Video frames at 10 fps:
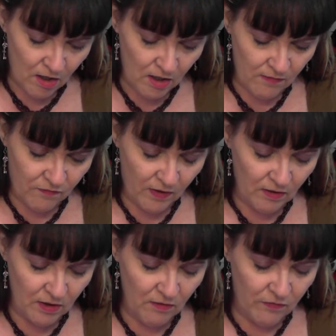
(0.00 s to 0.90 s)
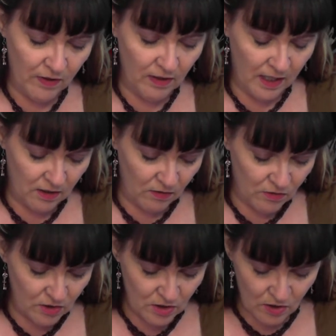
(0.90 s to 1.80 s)
you feel like you're
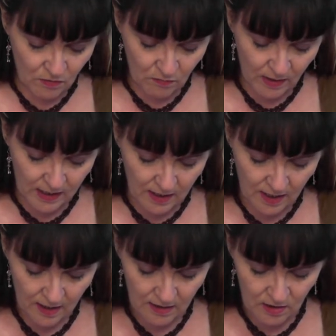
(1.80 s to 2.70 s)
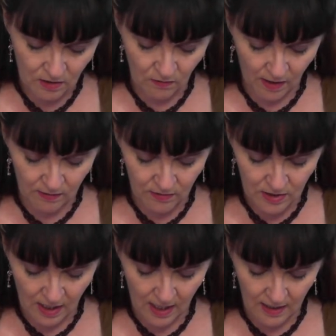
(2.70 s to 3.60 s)
just too weak to
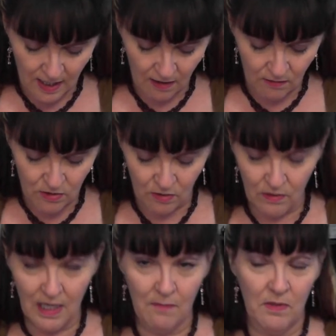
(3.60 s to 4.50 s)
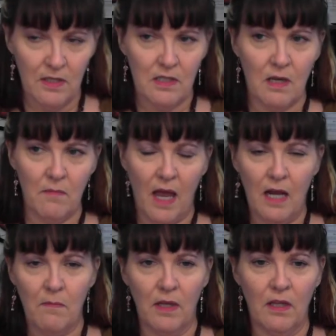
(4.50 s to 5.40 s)
understand how to keep this
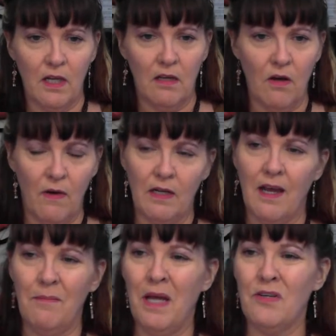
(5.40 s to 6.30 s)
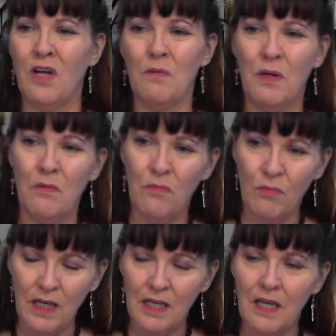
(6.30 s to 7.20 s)
compatibility going. Now, I'm not talking about a
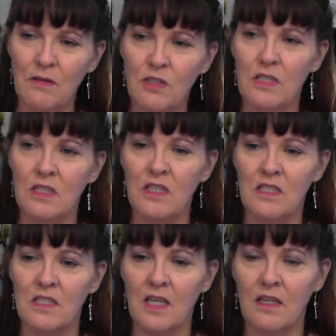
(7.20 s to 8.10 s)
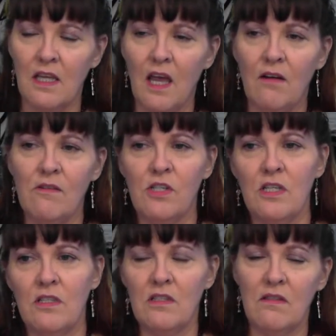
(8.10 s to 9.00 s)
weak. It's just that the energy
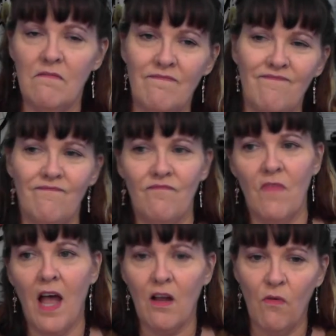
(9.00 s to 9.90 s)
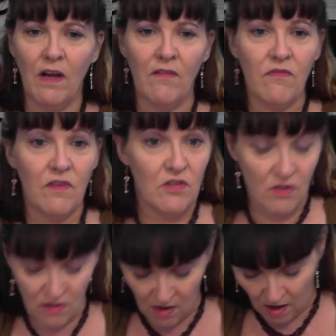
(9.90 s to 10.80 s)
is not quite
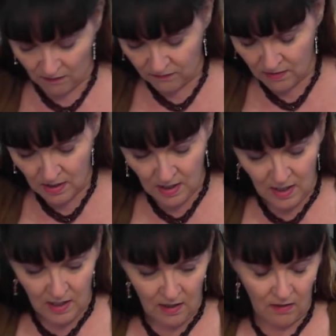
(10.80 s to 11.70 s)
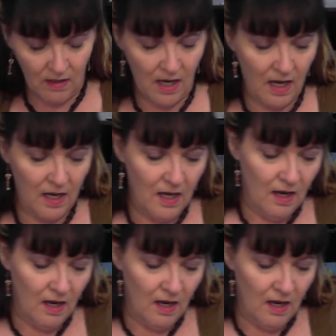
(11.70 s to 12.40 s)
efficient enough. Okay.